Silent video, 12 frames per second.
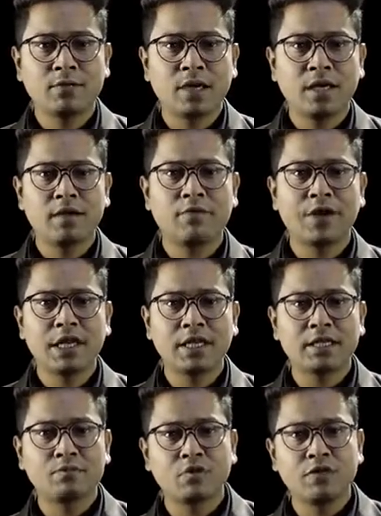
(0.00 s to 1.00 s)
Okay,
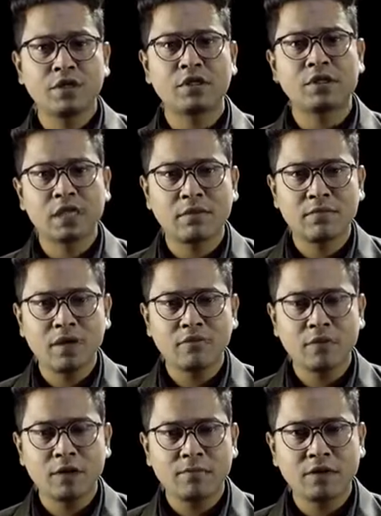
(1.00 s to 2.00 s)
various provisions are made
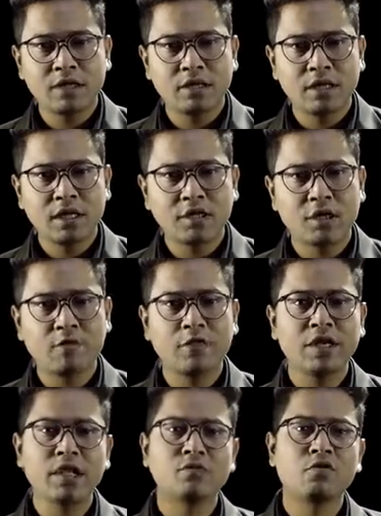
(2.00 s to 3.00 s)
for representation,
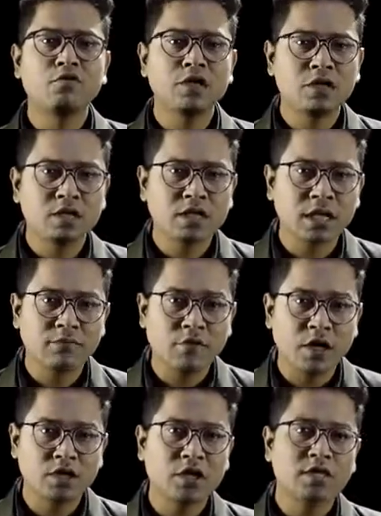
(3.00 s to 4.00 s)
various provisions and
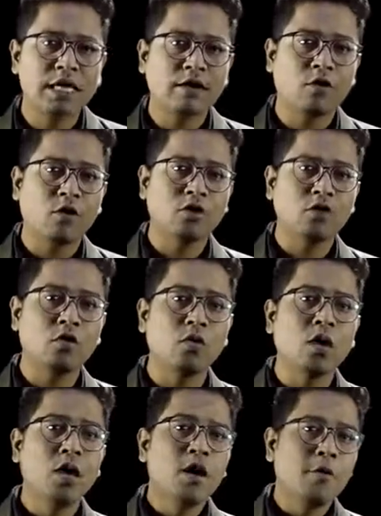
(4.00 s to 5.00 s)
functions are also